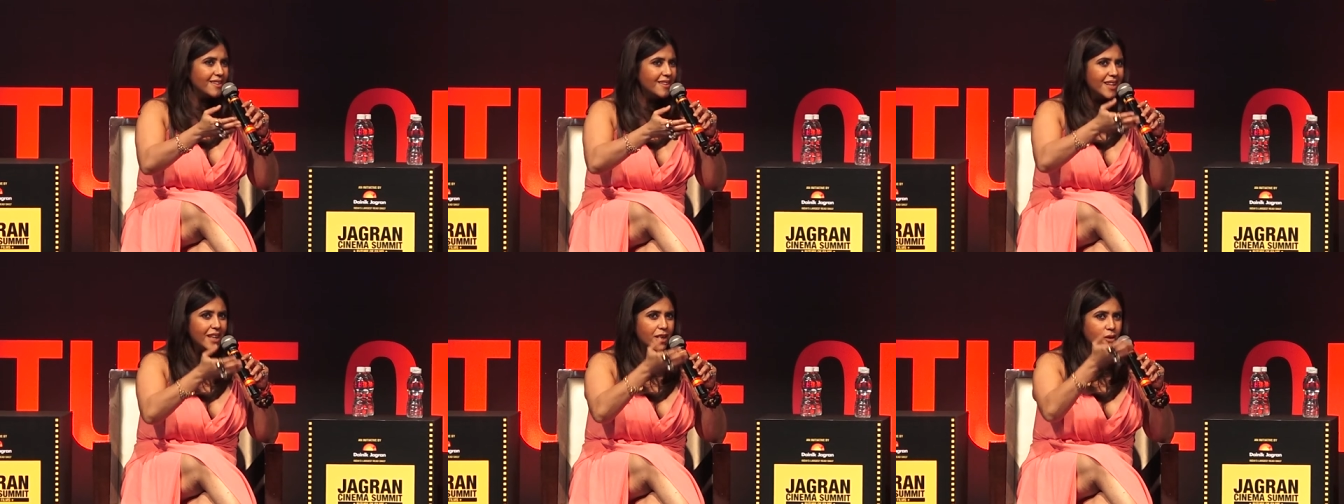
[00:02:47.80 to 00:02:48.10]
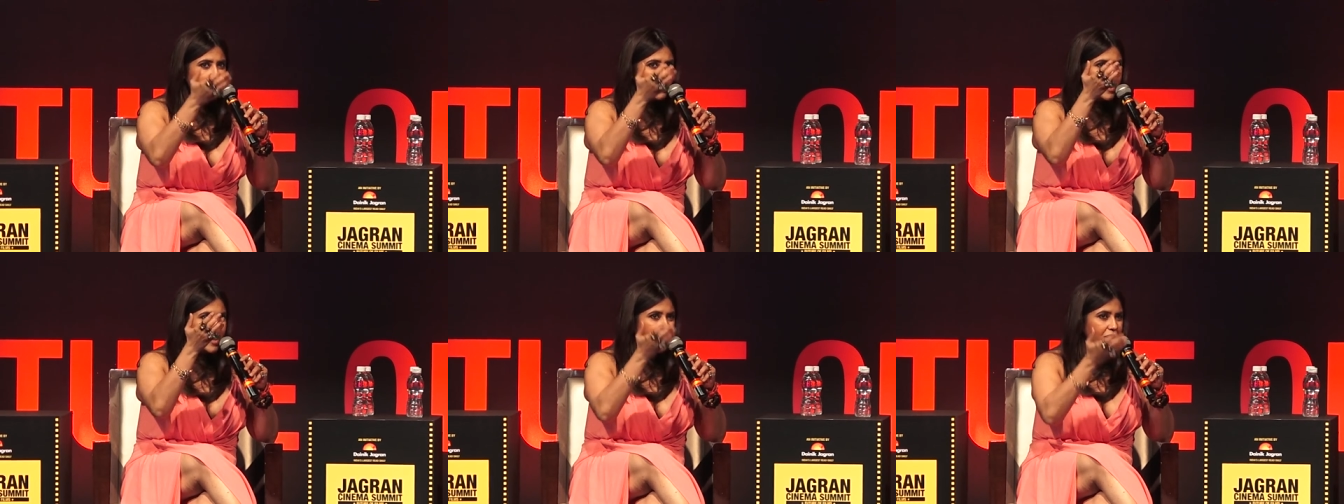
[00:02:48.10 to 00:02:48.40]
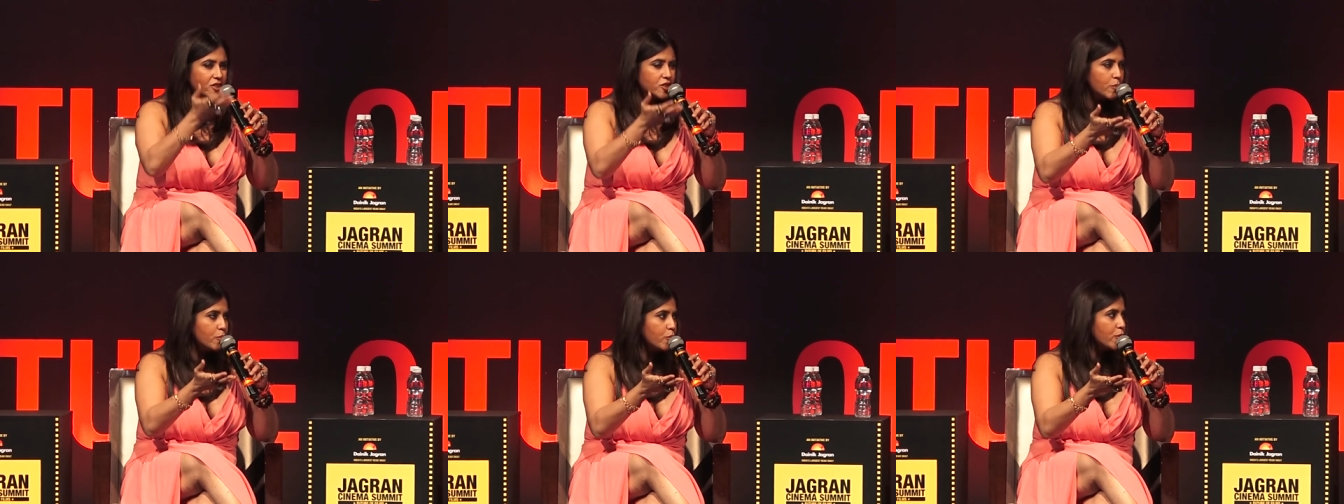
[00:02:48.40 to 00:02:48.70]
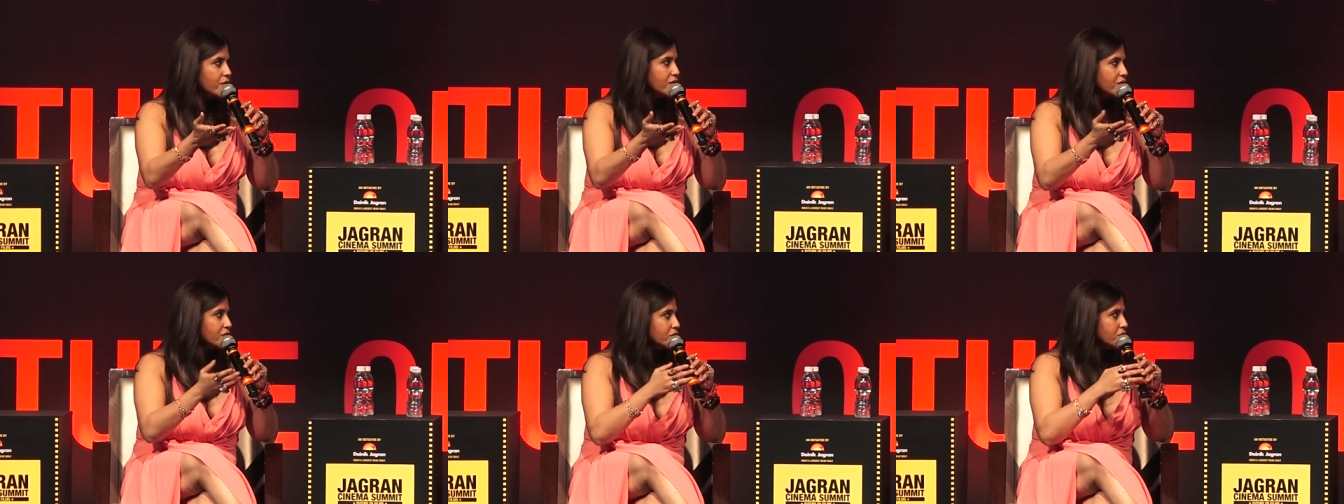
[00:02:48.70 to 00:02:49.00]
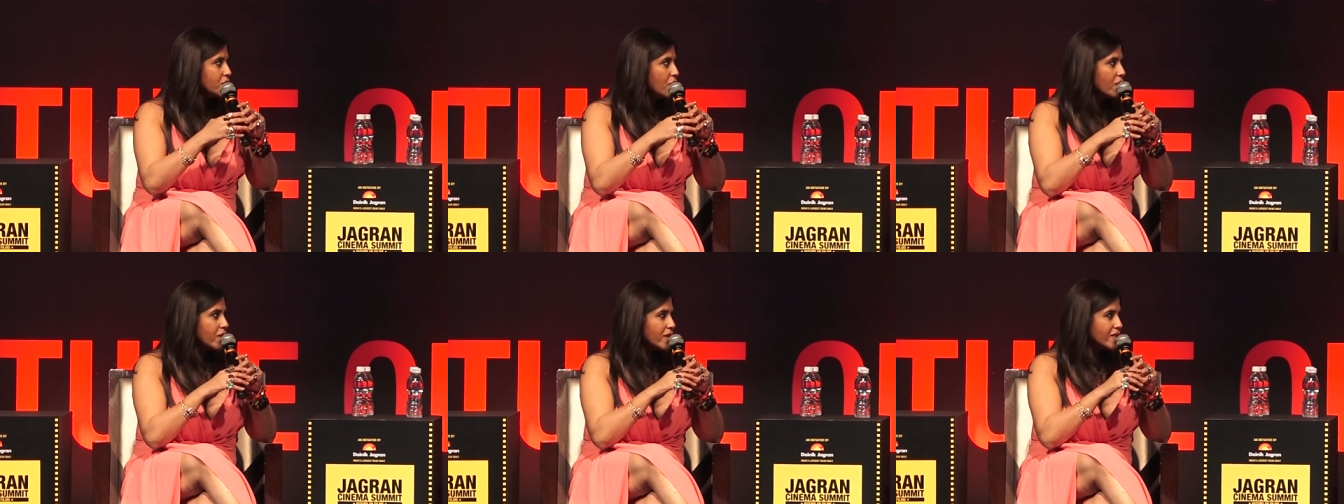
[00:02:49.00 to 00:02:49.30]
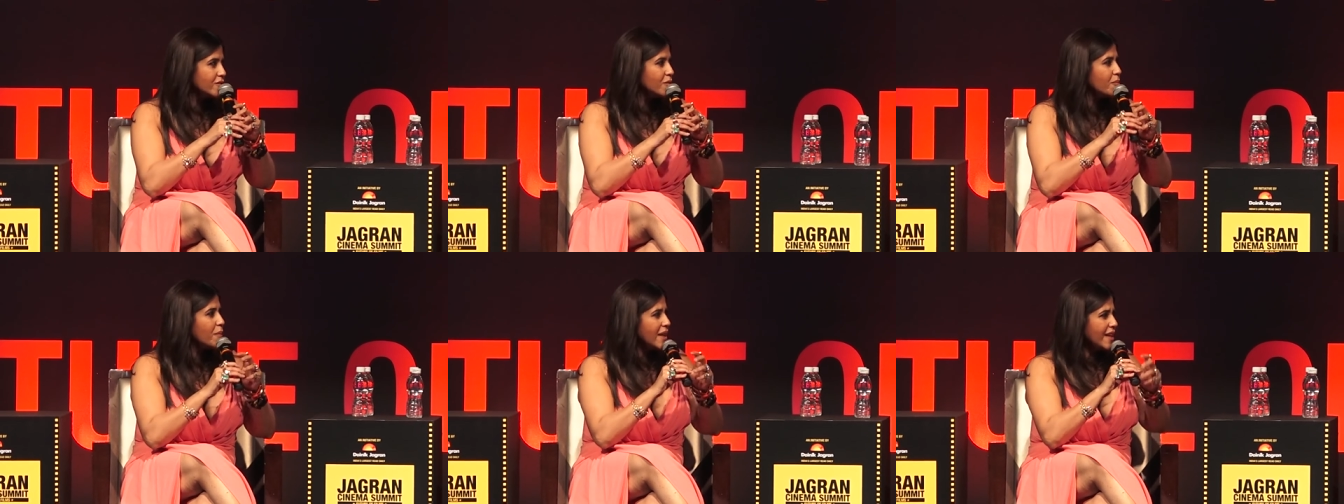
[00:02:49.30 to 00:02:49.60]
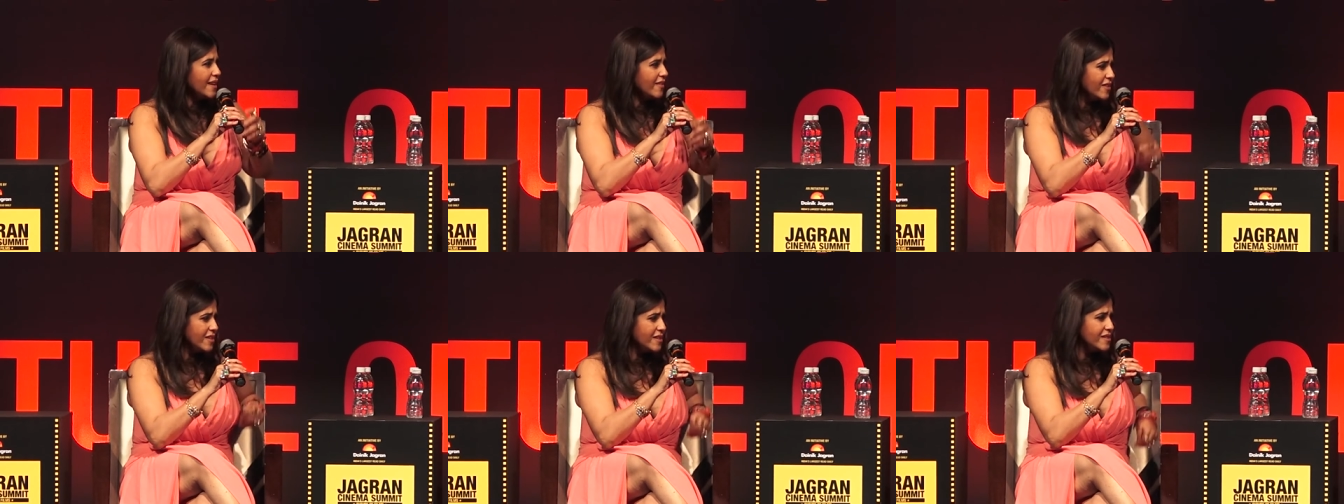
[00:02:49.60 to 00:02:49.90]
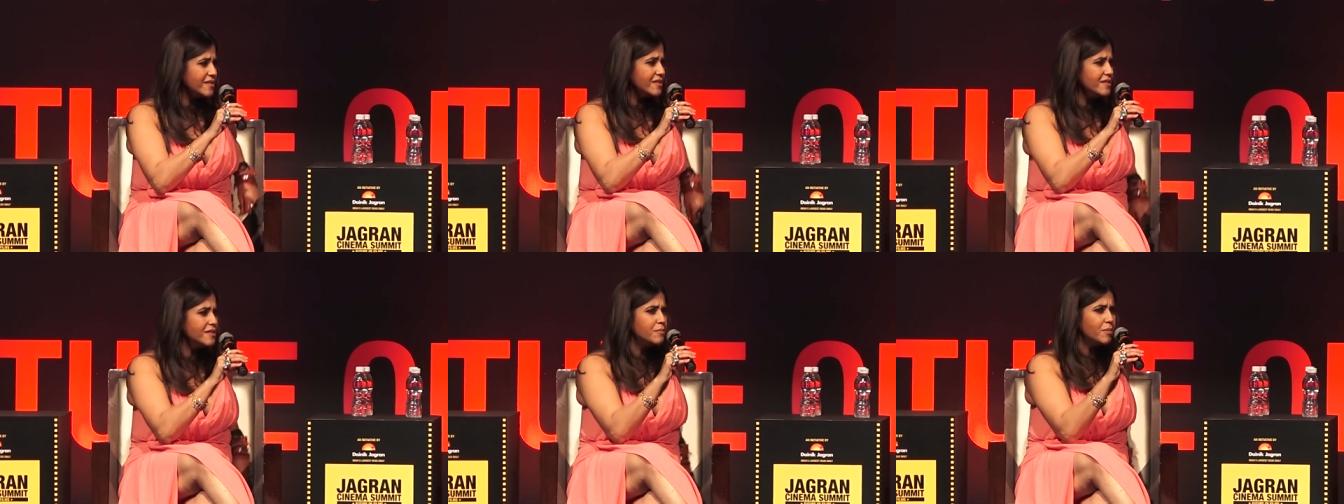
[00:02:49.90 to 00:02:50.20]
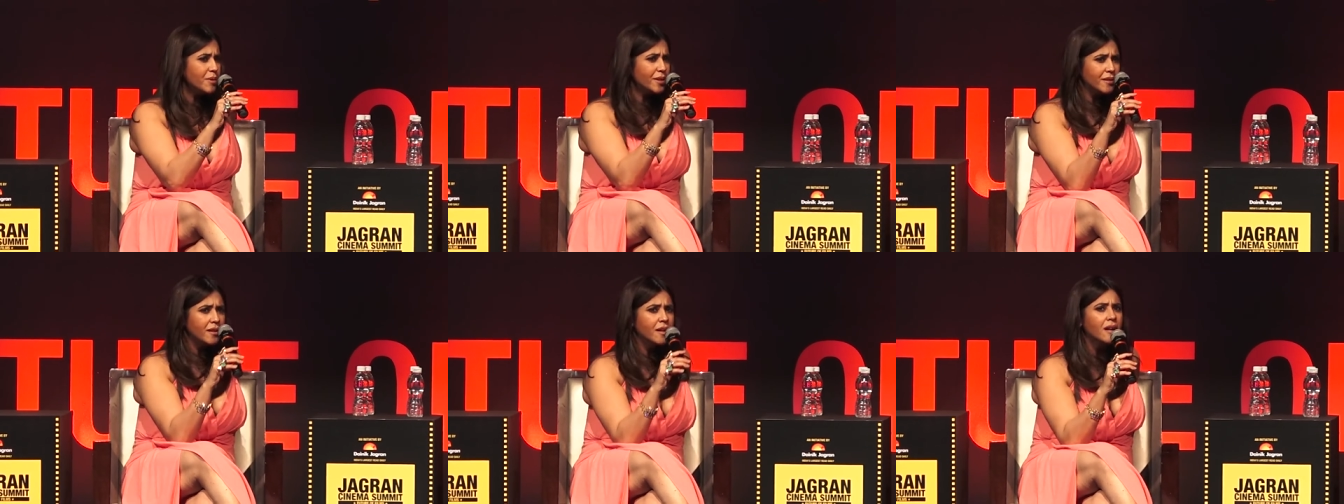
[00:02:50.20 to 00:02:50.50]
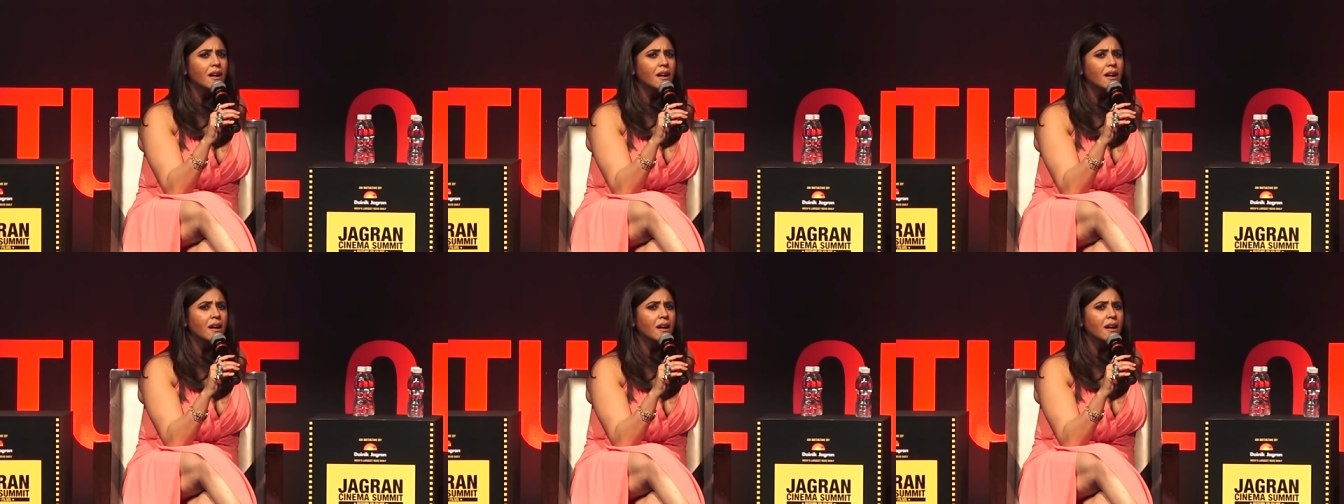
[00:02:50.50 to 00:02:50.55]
they couldn't catch up with the story. So many reasons, but